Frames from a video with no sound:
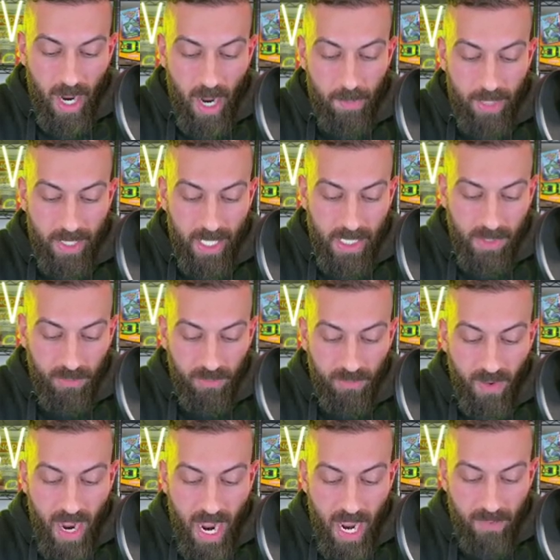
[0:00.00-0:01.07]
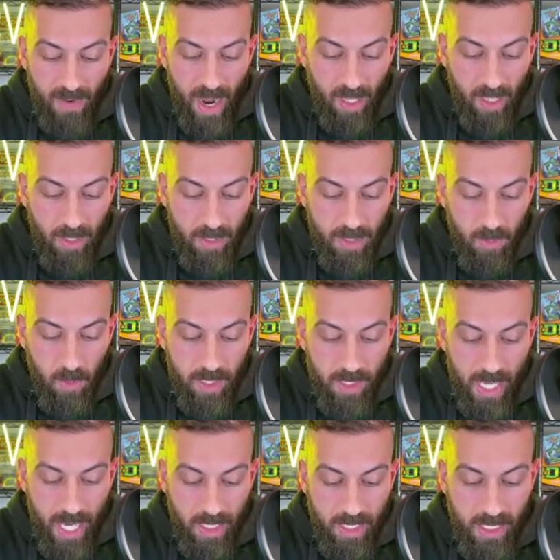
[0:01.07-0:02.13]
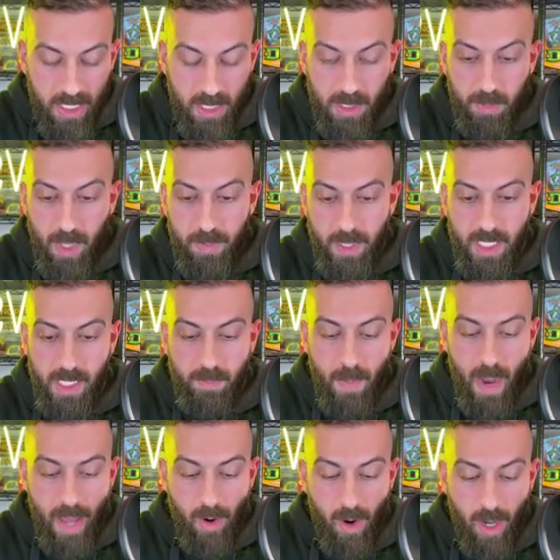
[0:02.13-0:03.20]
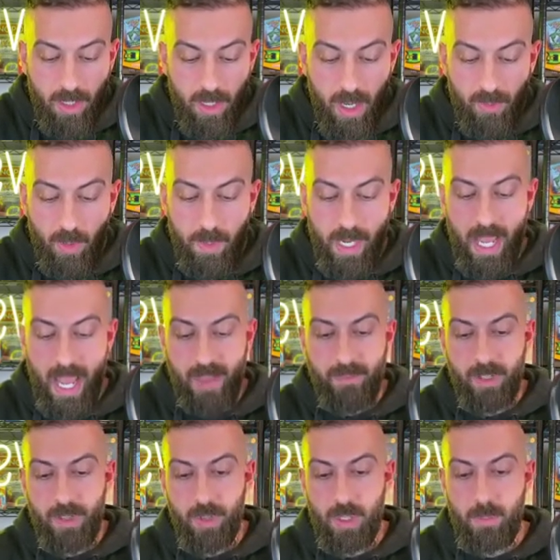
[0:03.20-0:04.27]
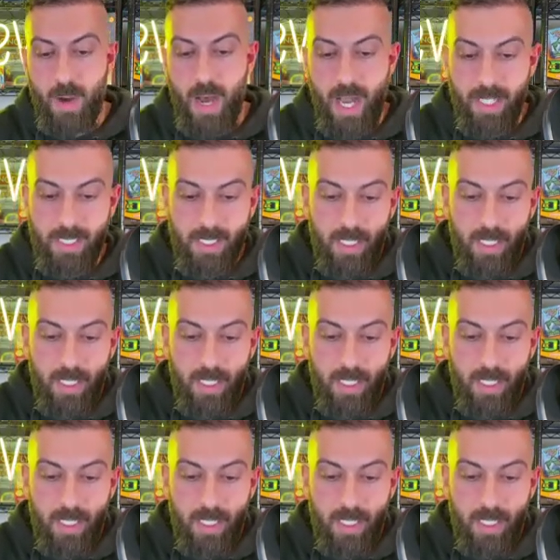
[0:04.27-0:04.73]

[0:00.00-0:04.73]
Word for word: I'm gonna guess five hollows, which actually is pretty much spot on for being halfway through the box.